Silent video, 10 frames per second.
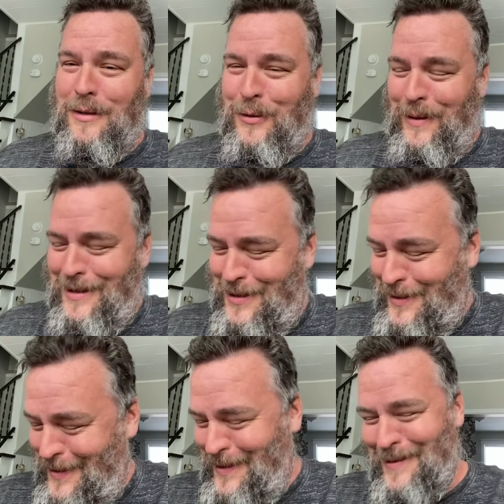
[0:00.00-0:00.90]

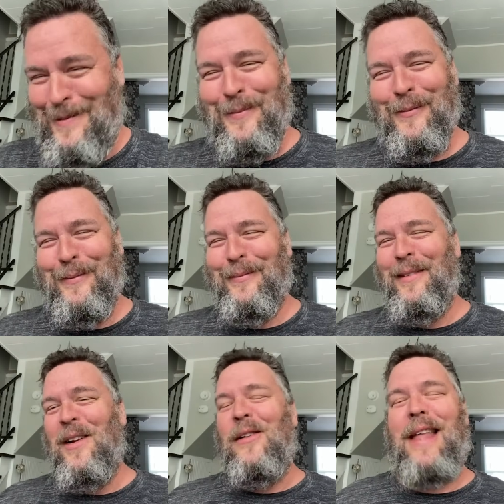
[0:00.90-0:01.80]
creatures.
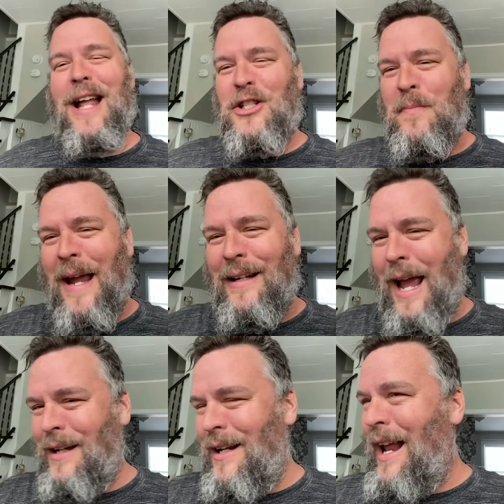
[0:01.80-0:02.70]
That's my
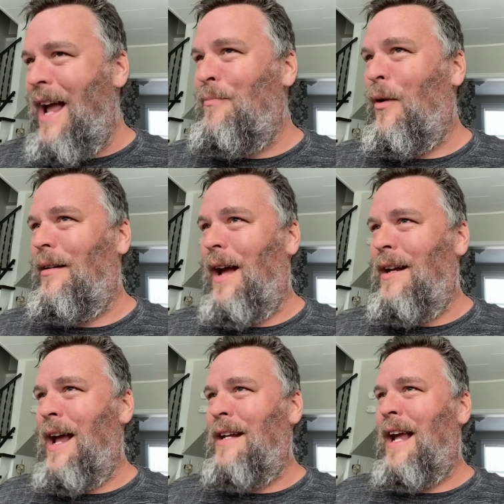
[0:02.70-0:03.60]

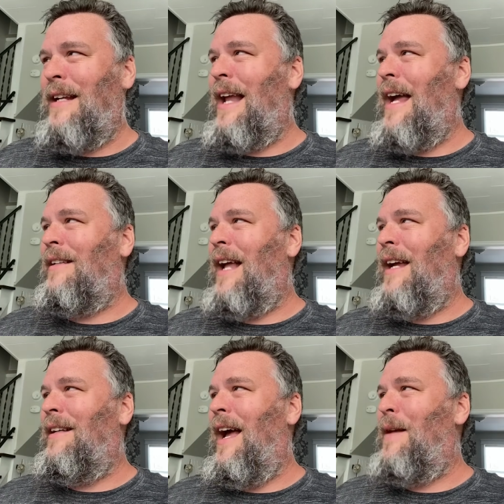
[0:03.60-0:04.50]

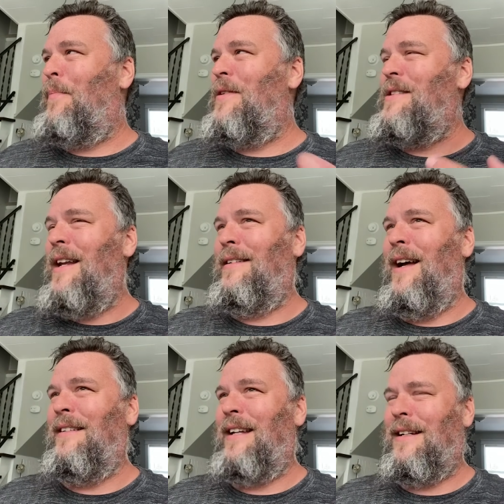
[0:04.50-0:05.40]
99999999 percent
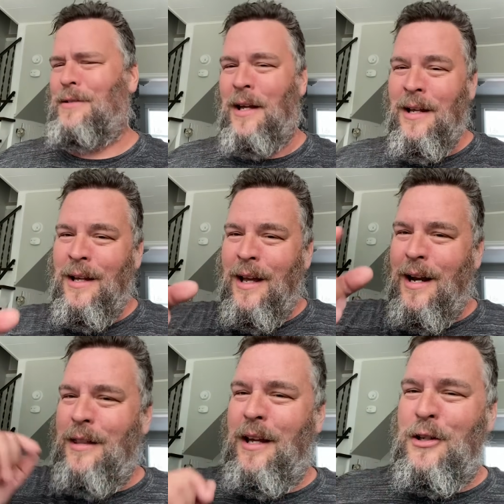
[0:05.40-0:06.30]
context.
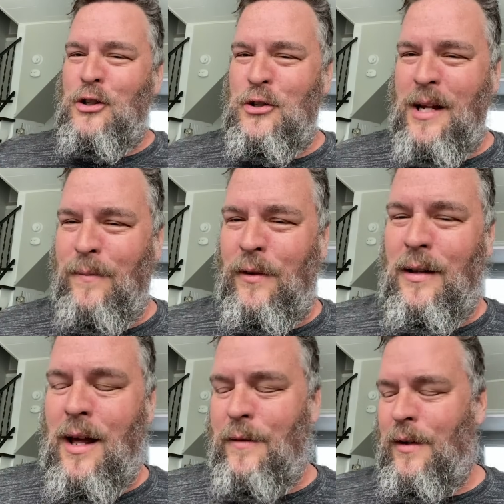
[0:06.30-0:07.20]
And I think it's the same for a
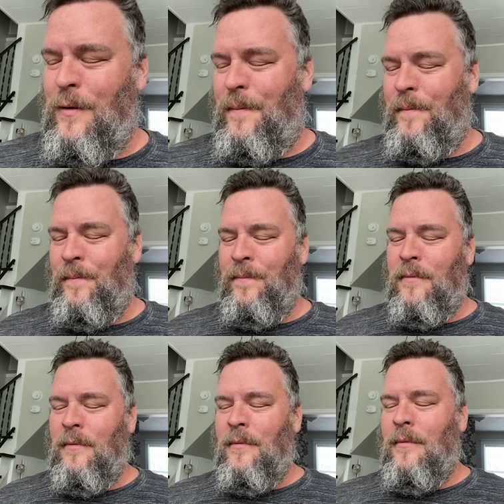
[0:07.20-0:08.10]
lot of you.
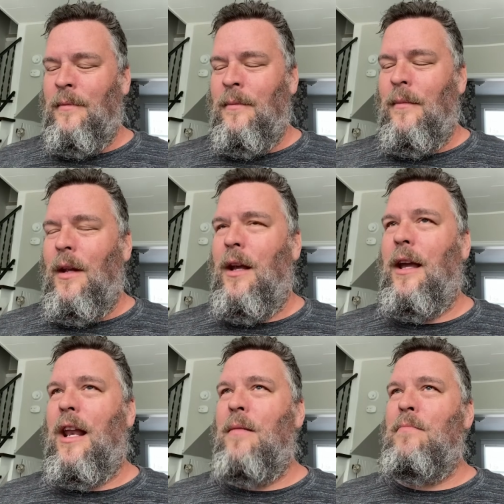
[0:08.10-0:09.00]
And you
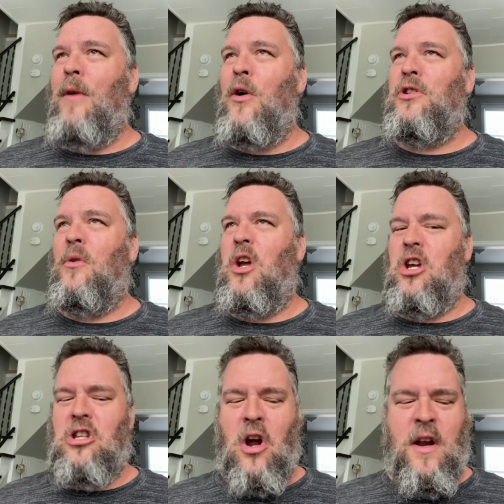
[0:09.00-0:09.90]
get emotional, or
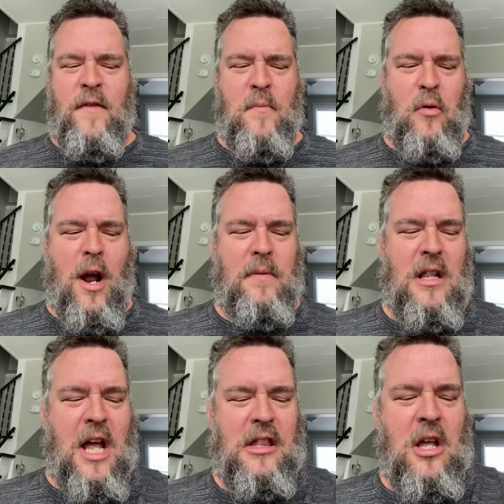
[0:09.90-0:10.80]
you don't even probably
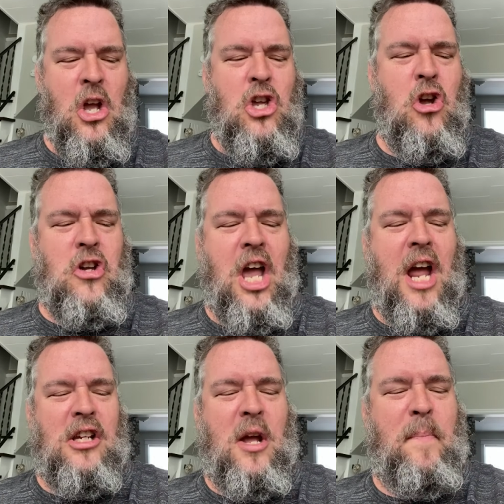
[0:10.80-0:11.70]
like the, you
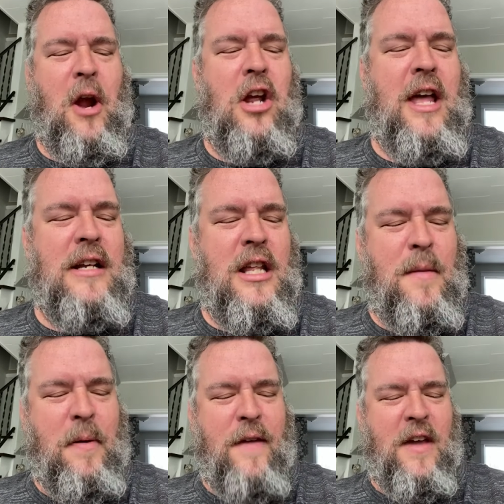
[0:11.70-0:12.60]
can't compare that to the
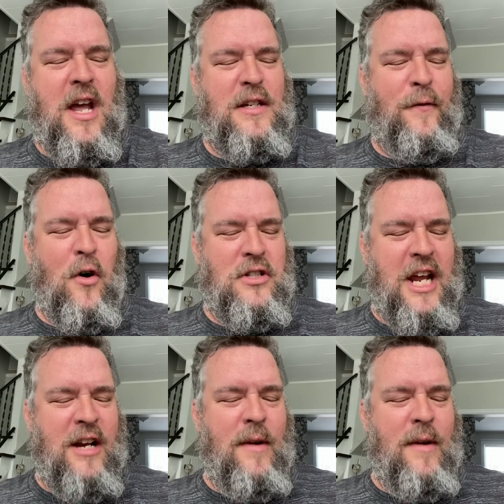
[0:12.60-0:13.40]
PVS-14,